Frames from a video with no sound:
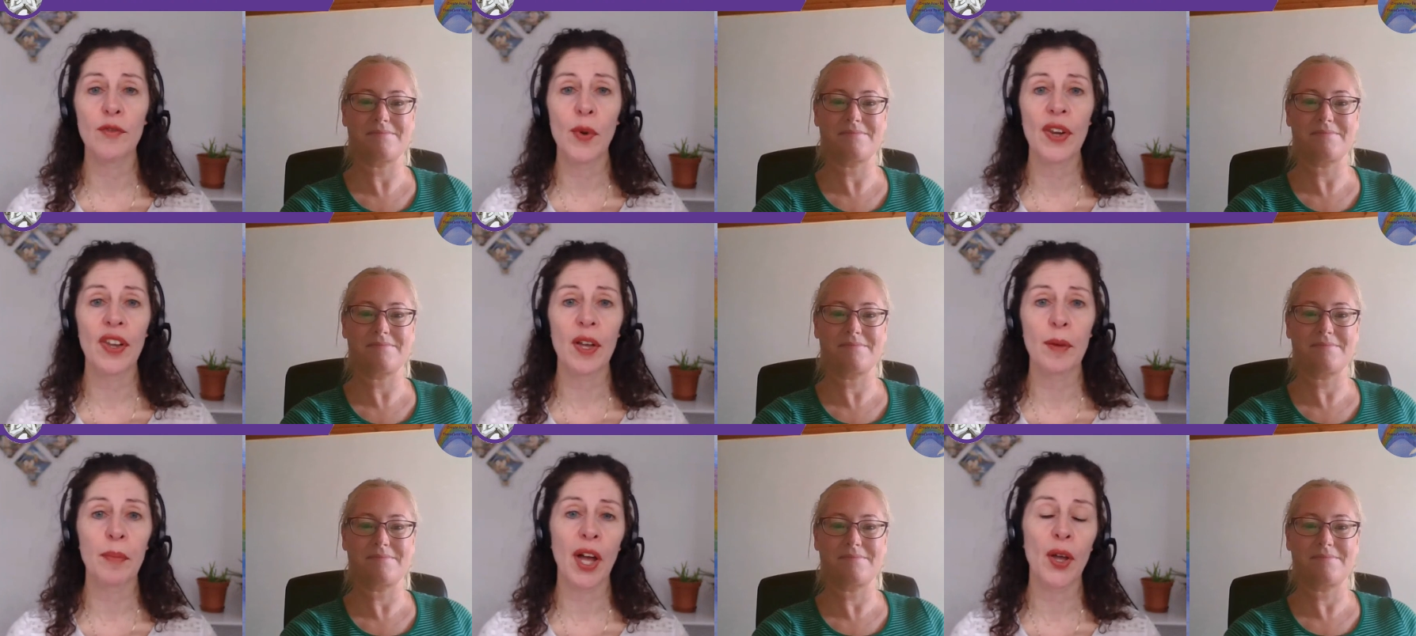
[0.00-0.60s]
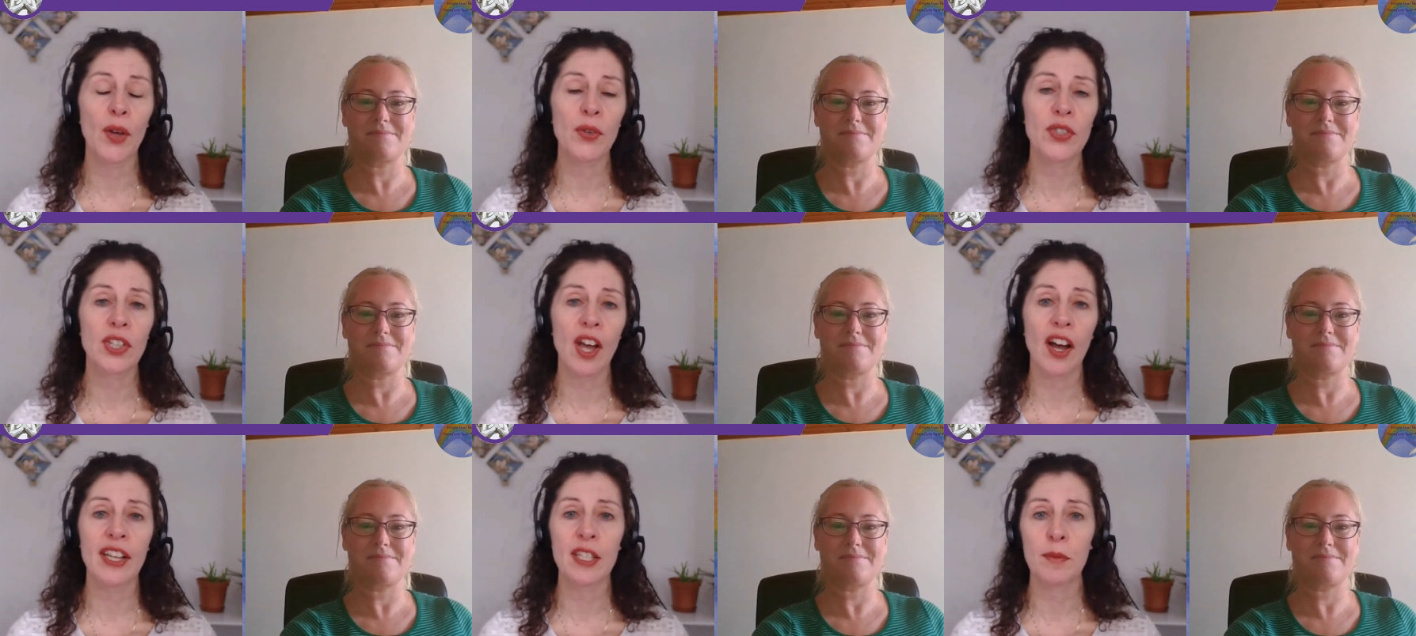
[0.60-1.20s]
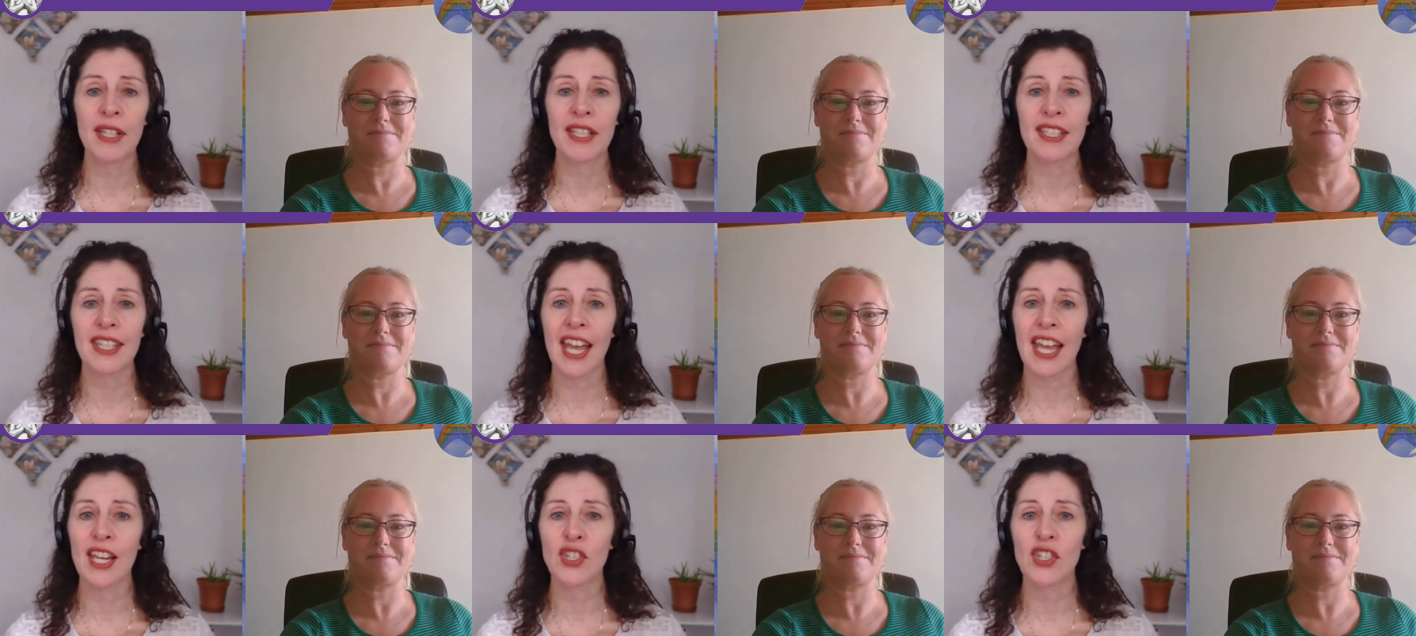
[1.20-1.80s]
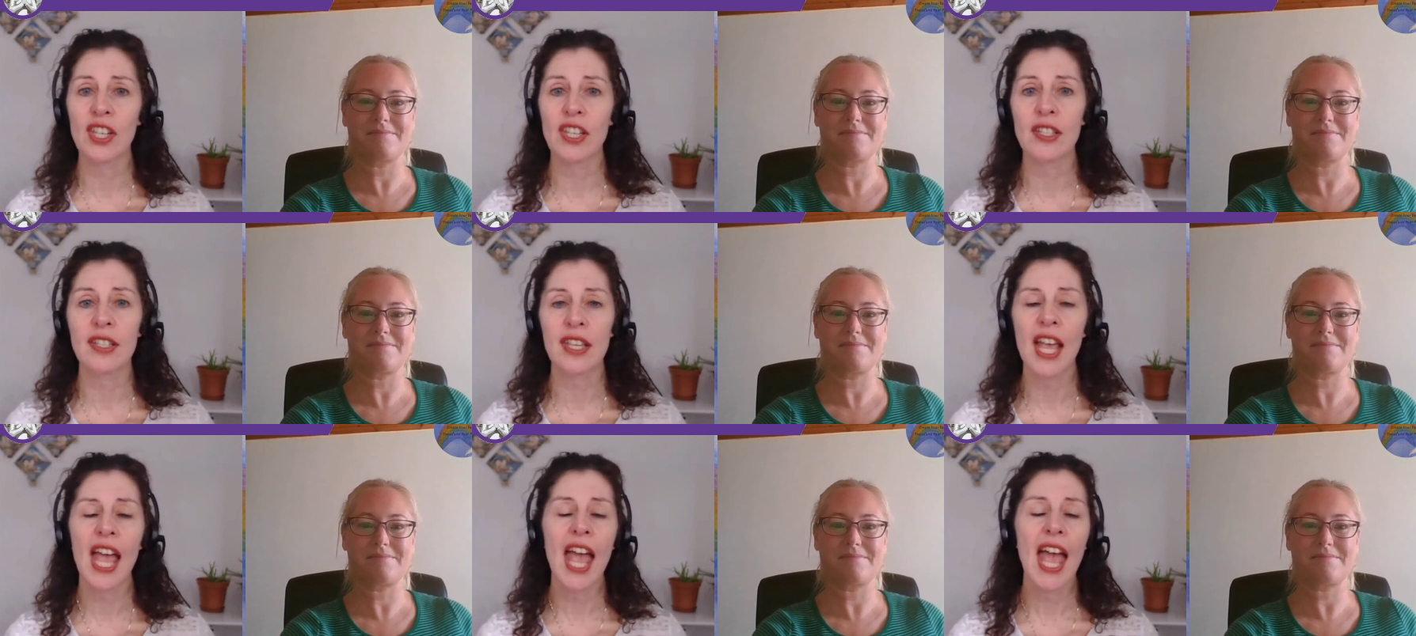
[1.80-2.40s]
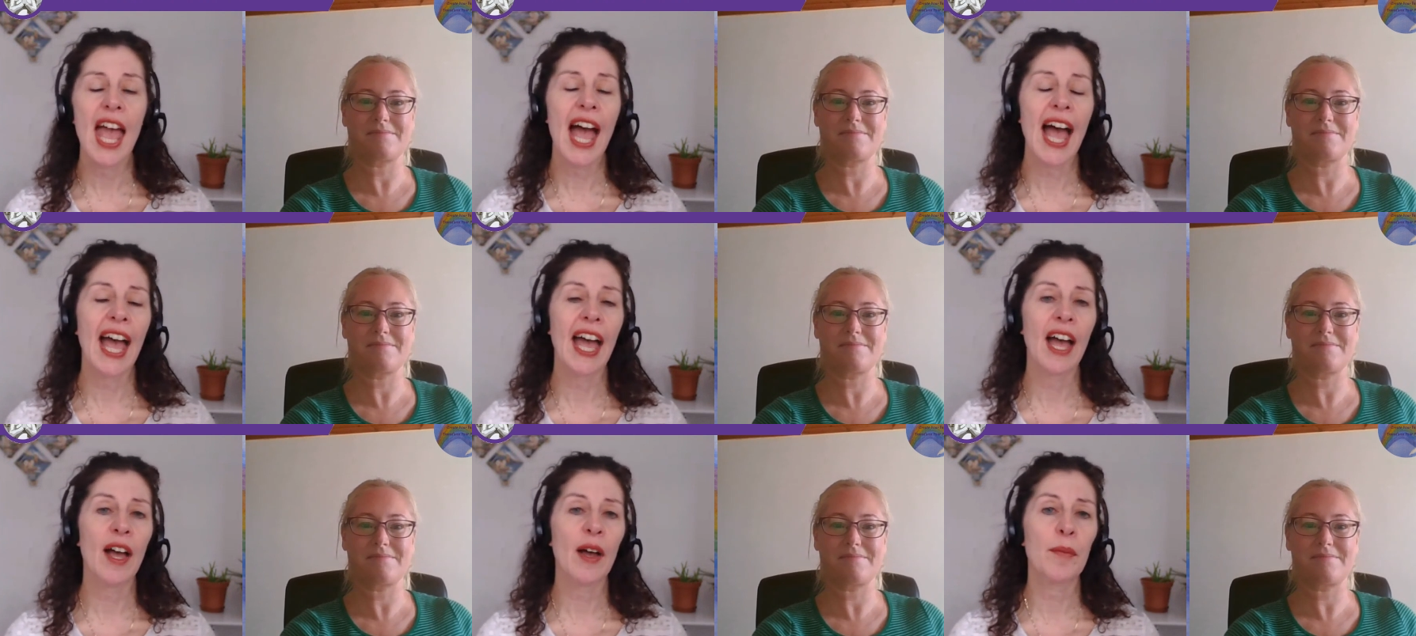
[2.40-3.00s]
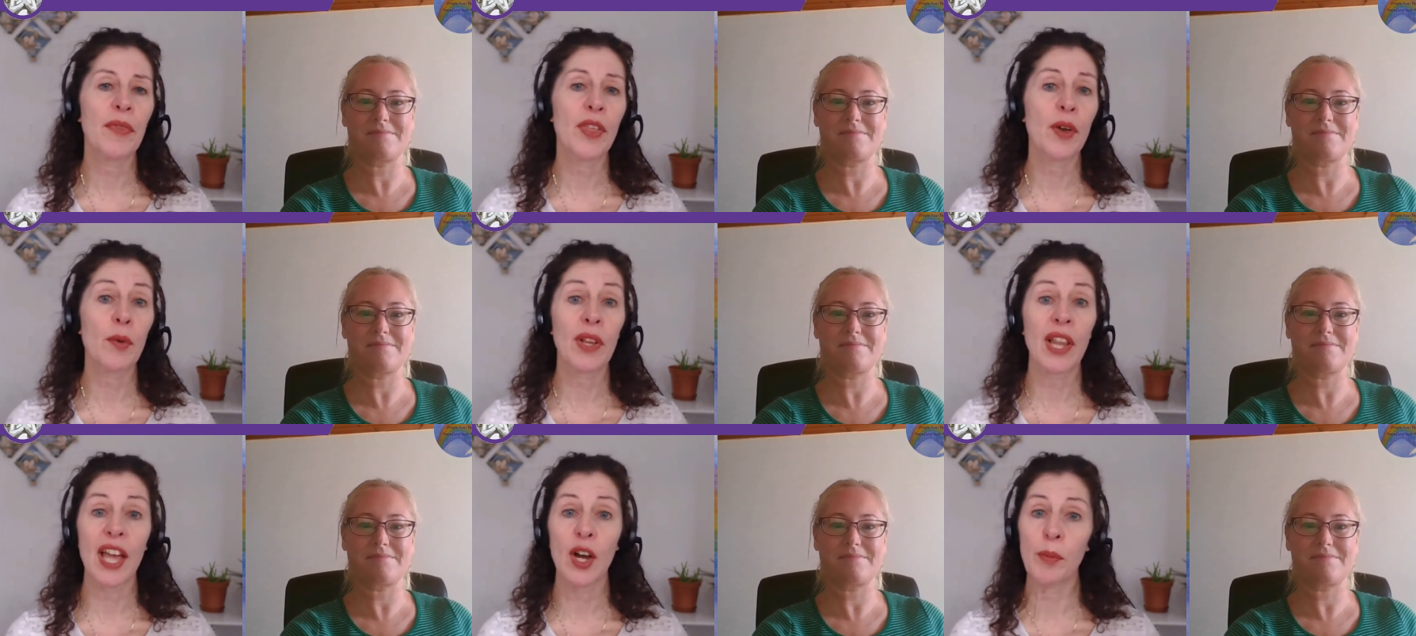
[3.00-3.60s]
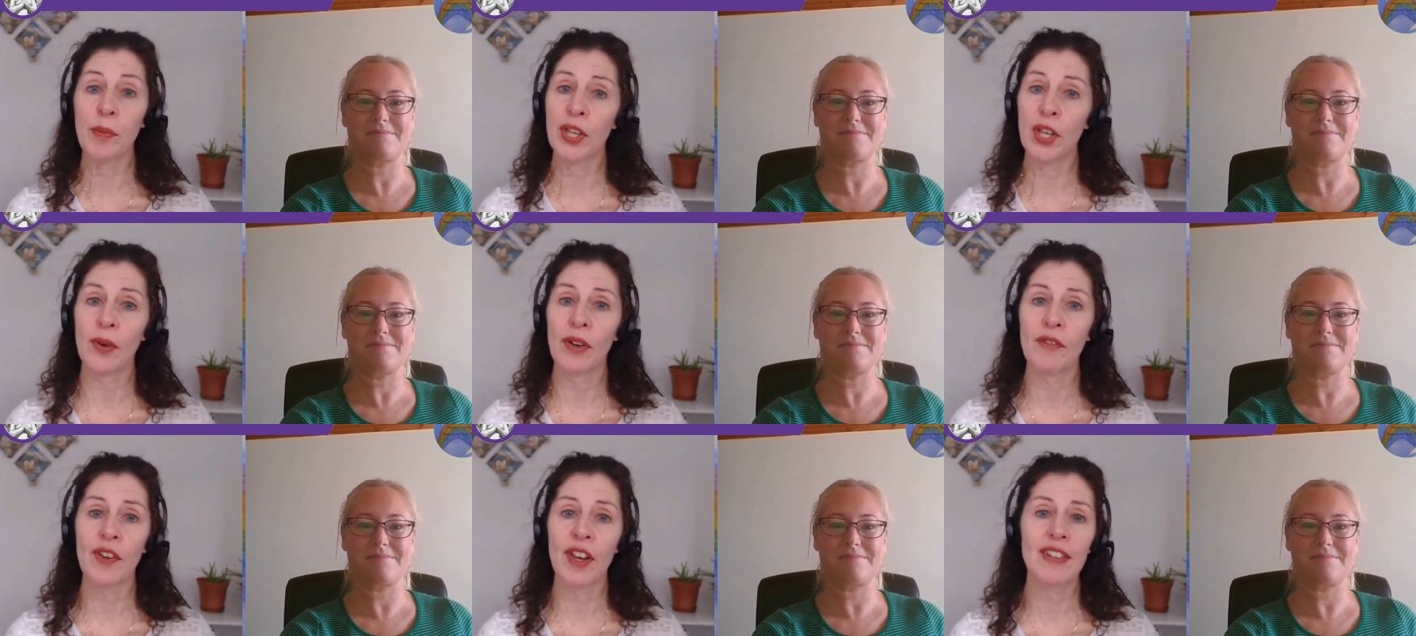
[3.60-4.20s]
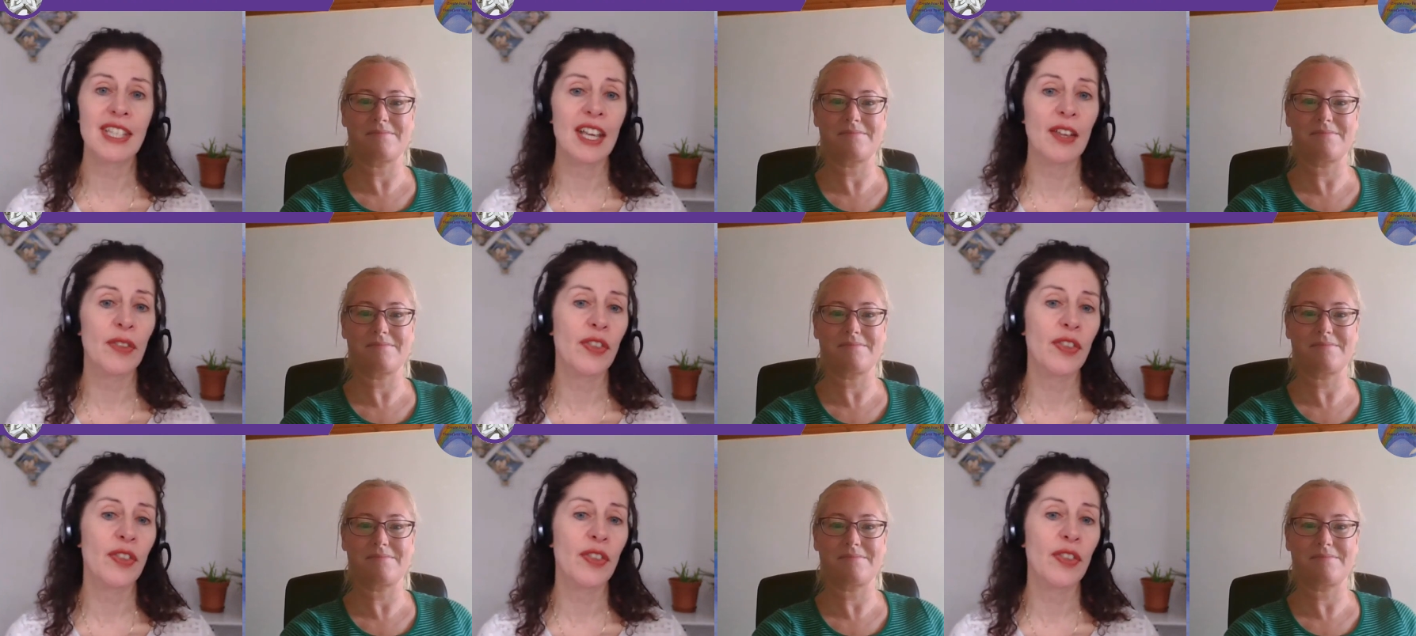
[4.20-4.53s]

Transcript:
Speaker 1: when i post guided meditations um, that will help you and various other